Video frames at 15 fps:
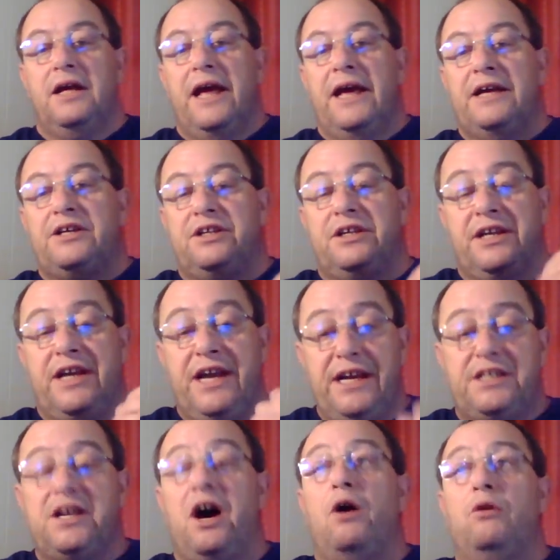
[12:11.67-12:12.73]
As
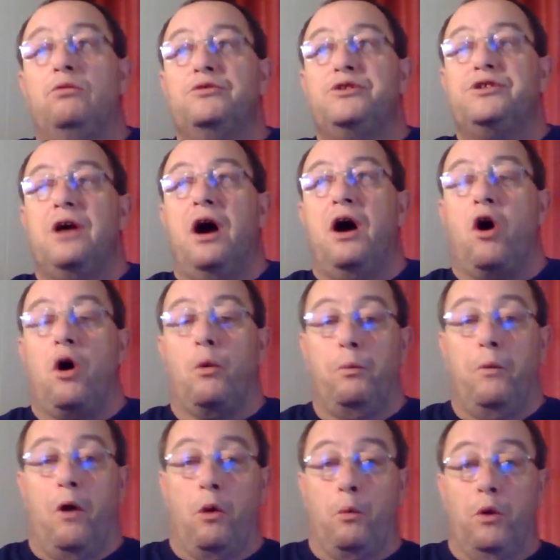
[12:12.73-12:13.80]
ketones are
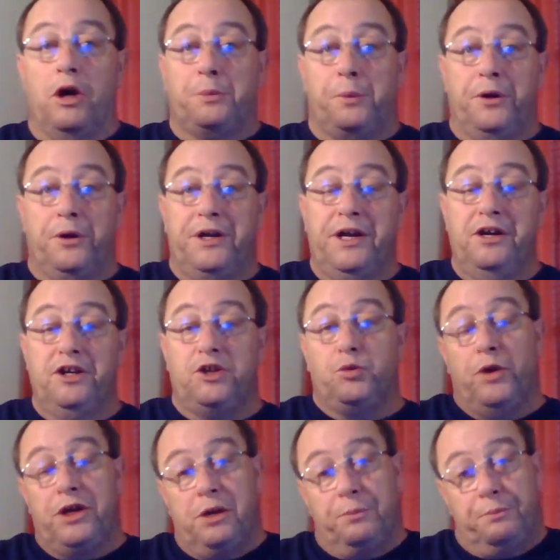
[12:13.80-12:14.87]
what's produced
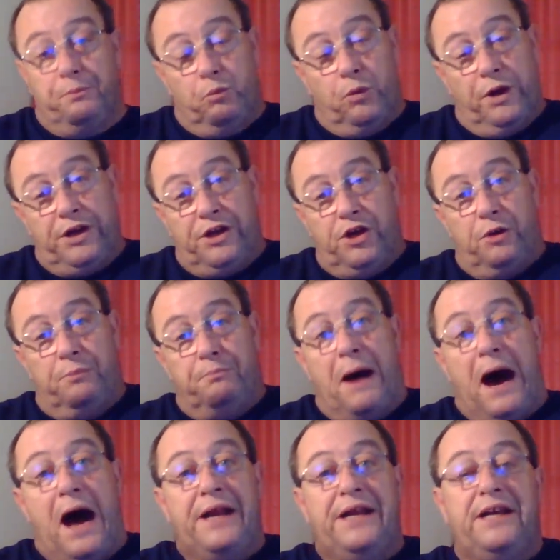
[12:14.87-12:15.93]
when your
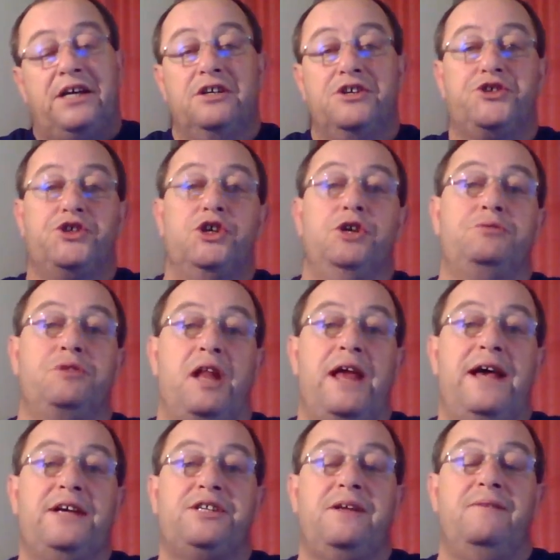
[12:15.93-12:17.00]
body consumes
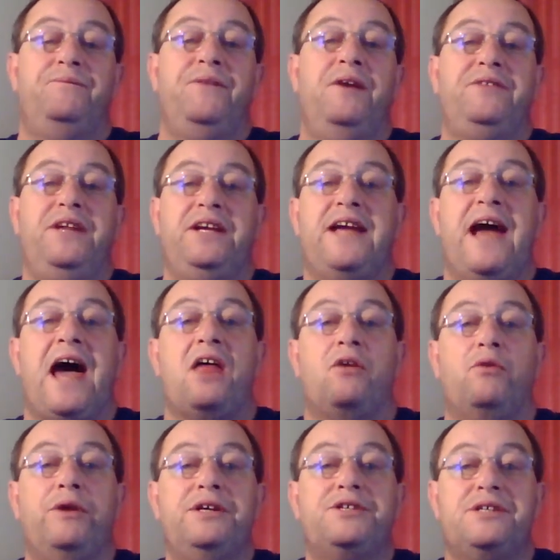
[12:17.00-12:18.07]
less than 50
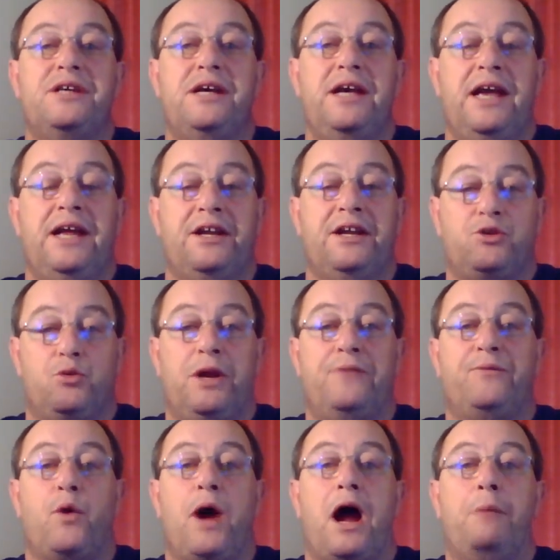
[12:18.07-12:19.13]
calories in a
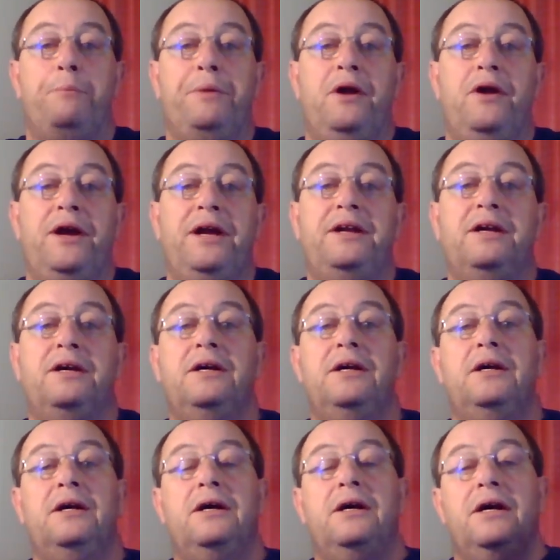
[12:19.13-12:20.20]
24-hour period,
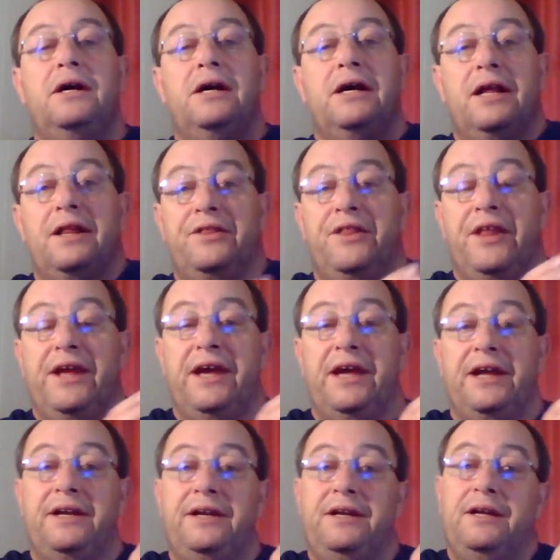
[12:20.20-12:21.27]

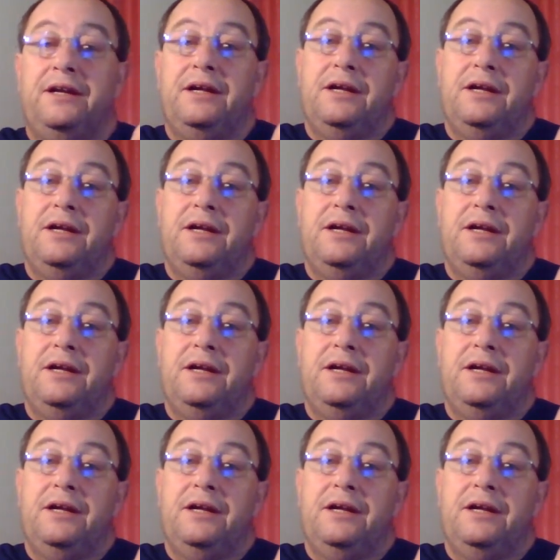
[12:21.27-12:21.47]
then